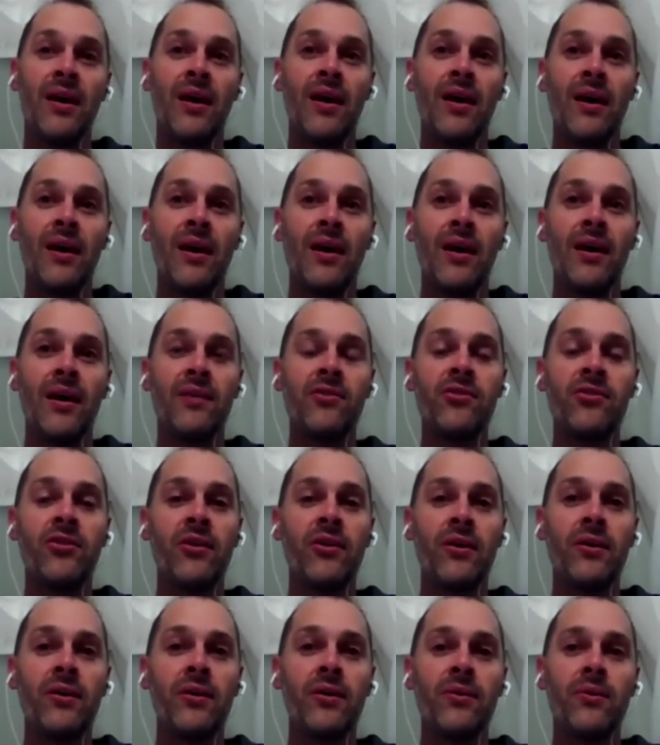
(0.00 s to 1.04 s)
And
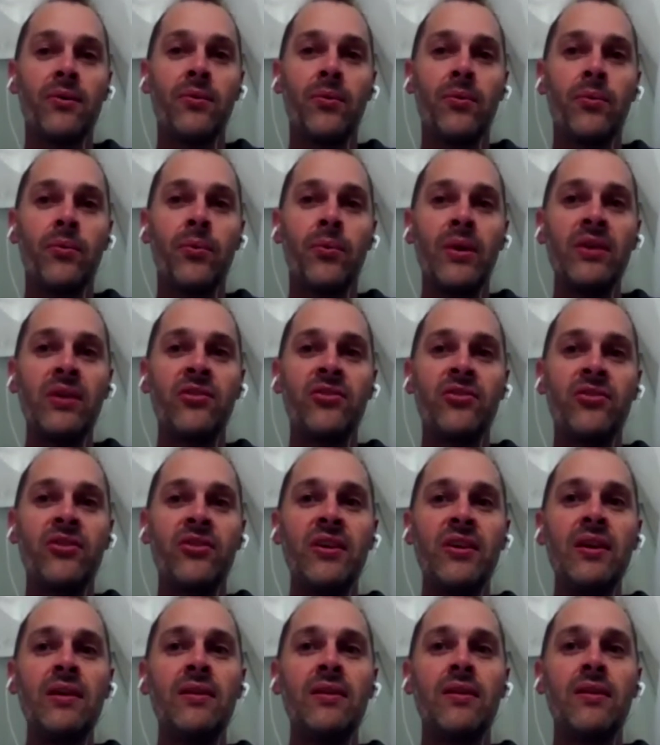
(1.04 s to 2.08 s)
so we
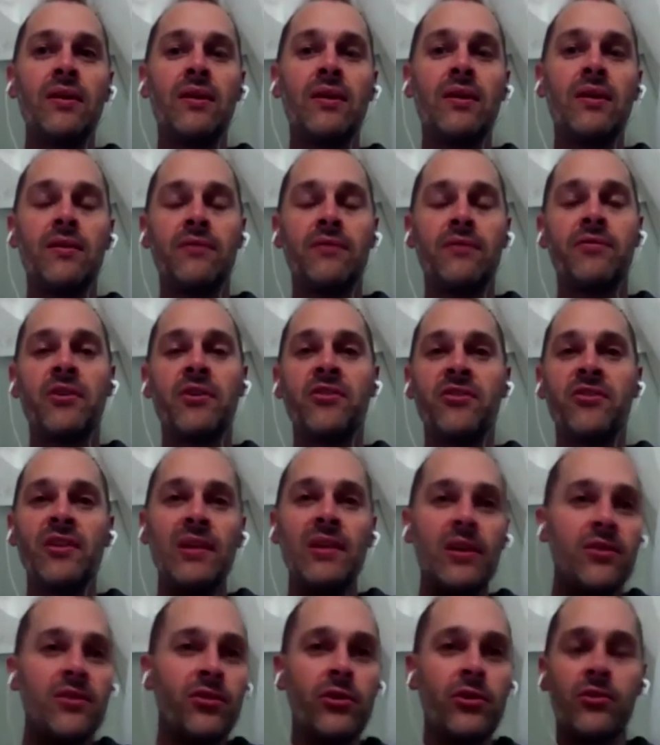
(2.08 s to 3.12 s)
see the
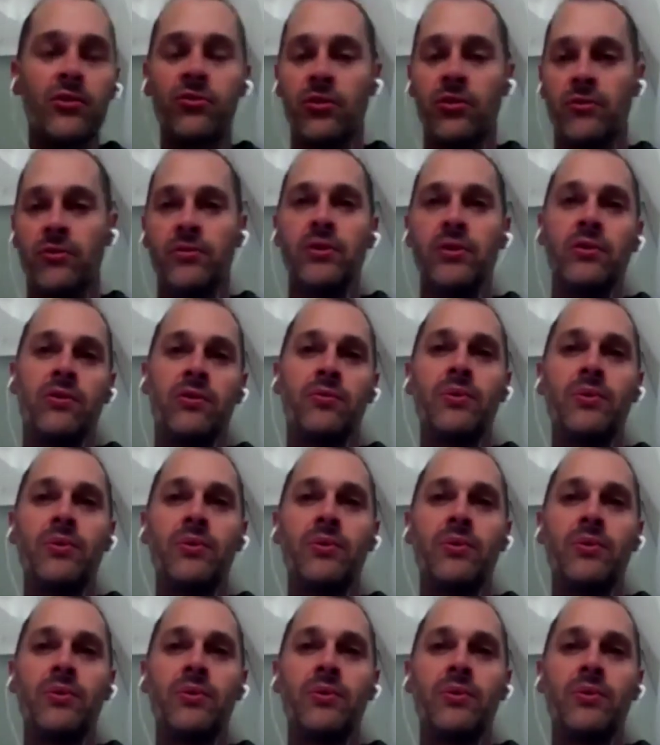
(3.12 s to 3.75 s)
vicissitudes of youth.